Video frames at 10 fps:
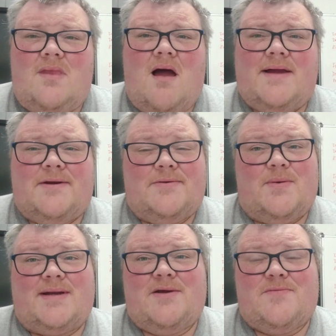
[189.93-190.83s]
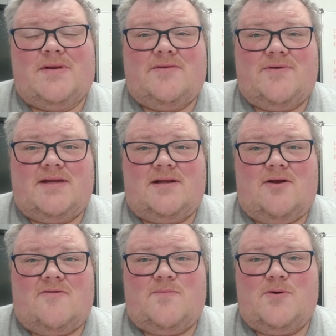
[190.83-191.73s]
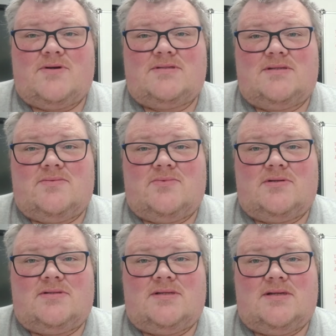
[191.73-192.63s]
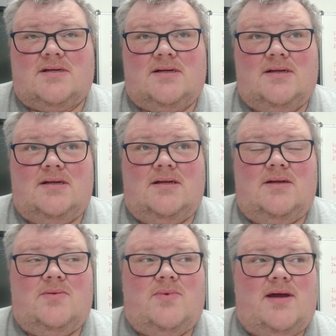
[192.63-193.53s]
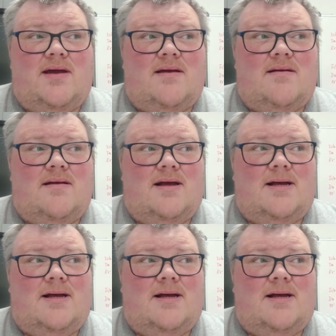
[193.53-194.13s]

I don't know. I don't really read a lot of books that would where